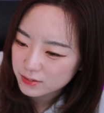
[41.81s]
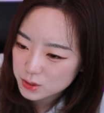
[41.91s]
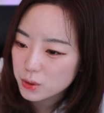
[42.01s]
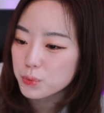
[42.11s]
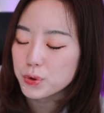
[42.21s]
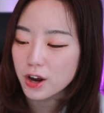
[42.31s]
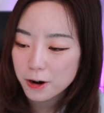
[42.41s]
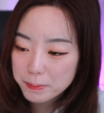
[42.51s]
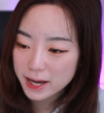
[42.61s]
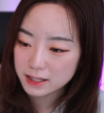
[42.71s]
So we
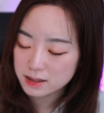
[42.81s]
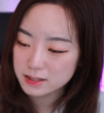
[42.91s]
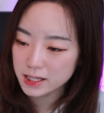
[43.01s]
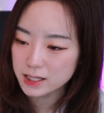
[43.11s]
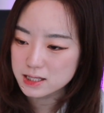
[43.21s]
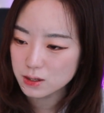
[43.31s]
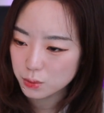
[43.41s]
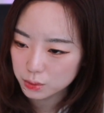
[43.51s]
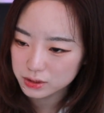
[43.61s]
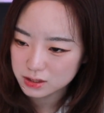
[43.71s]
are back in the 90s
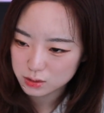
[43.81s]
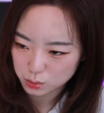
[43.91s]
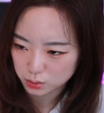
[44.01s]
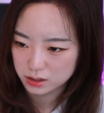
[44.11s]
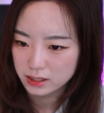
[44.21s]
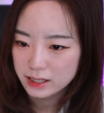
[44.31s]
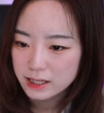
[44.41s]
old school.